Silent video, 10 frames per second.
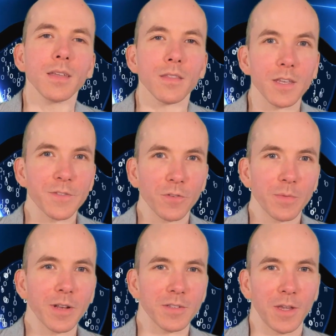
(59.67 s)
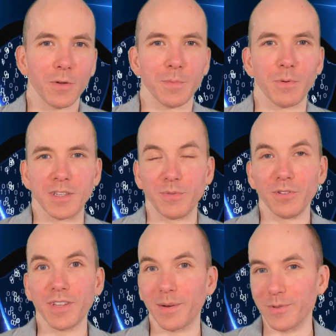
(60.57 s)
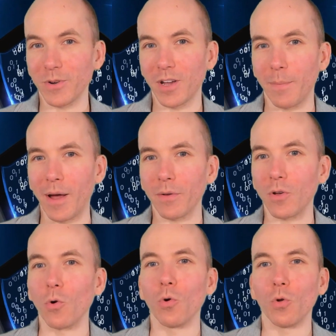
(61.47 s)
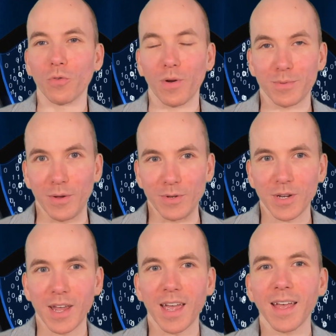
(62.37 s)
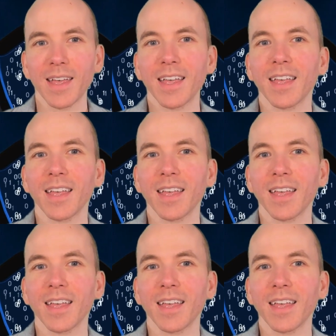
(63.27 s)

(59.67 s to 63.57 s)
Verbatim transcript: This fundamental security principle that I'm talking about, that all cryptos share,